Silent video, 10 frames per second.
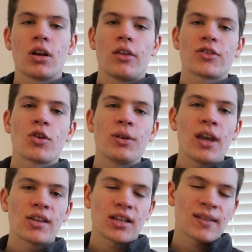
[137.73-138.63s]
the Sony
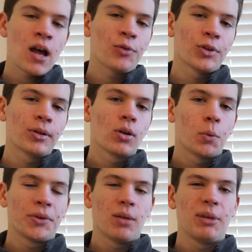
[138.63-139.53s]
A6000,
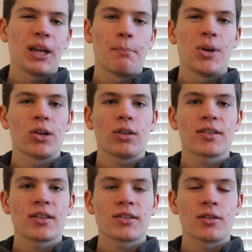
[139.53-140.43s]
with it being a mirrorless
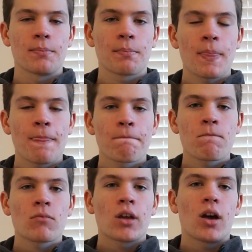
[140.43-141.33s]
system,
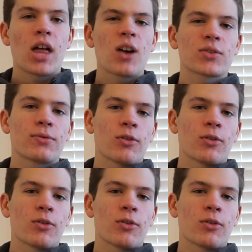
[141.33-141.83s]
allows for